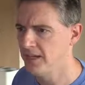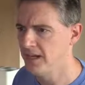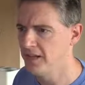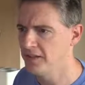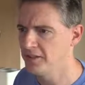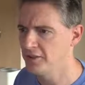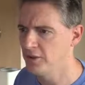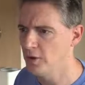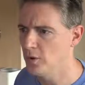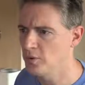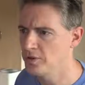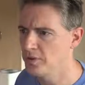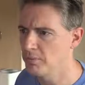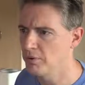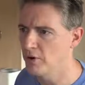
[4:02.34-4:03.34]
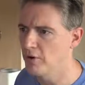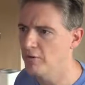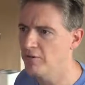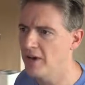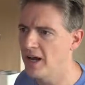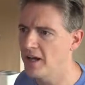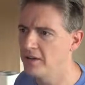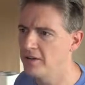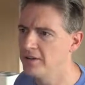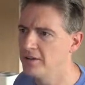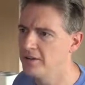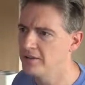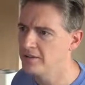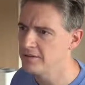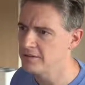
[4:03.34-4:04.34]
and go to profile.
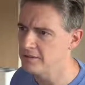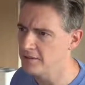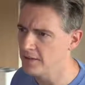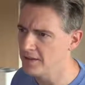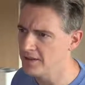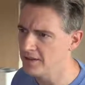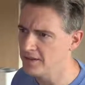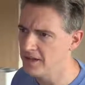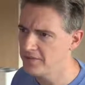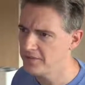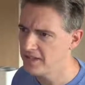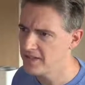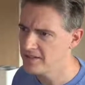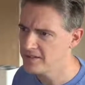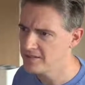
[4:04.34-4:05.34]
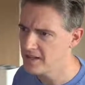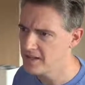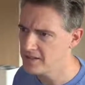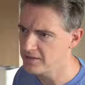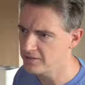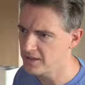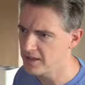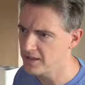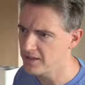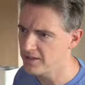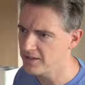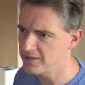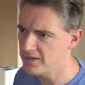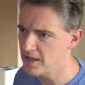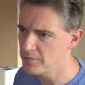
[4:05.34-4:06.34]
So on the left-hand side, you've got all
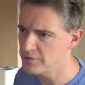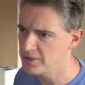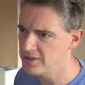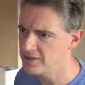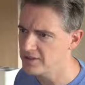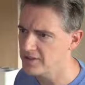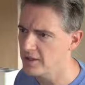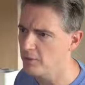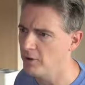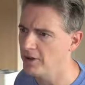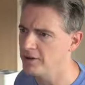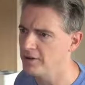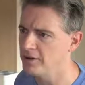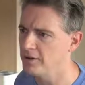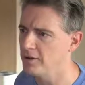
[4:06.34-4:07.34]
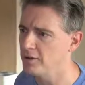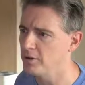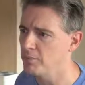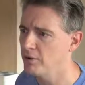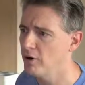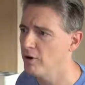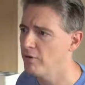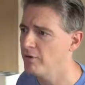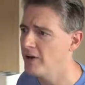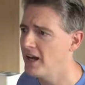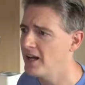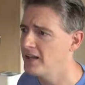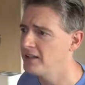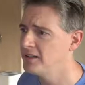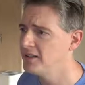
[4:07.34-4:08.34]
these options, and I want you to go to
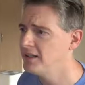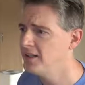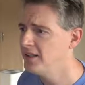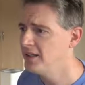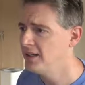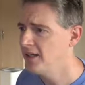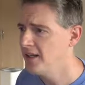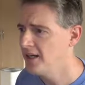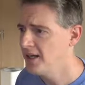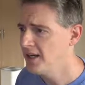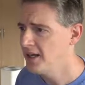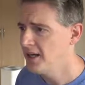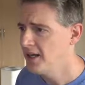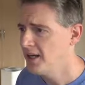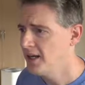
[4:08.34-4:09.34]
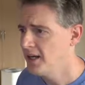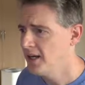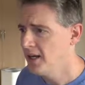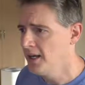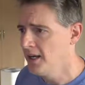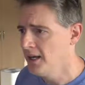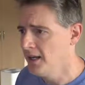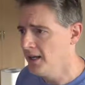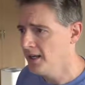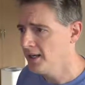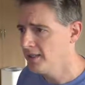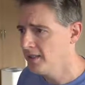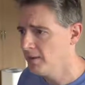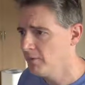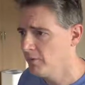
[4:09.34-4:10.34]
profile.
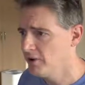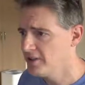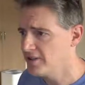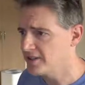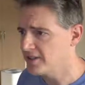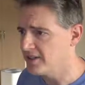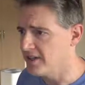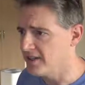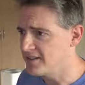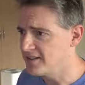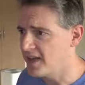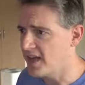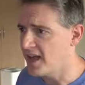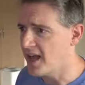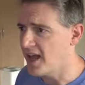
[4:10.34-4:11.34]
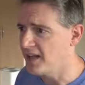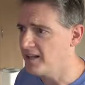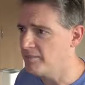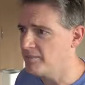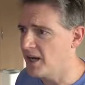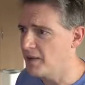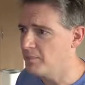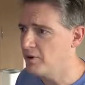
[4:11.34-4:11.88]
And then we're just going to say edit my